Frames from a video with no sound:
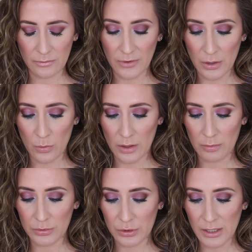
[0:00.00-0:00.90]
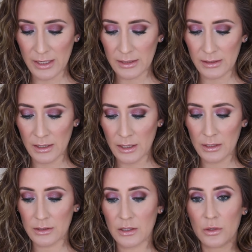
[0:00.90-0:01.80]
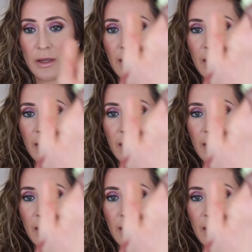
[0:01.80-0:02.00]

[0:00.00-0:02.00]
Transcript: very wearable shades. So